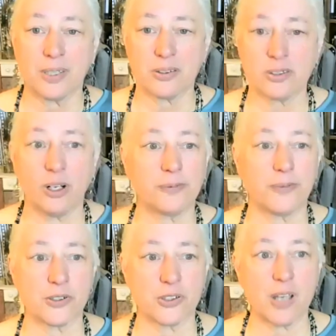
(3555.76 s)
It's called
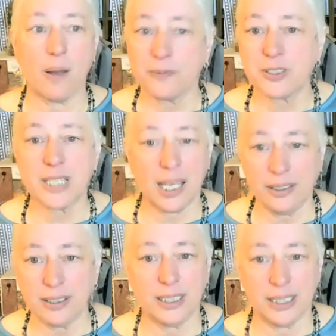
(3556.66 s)
for soft
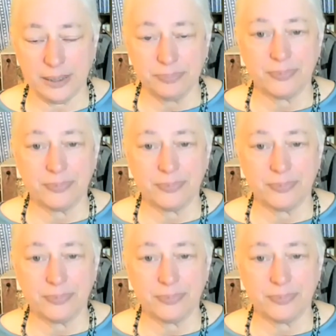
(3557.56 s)
tetany.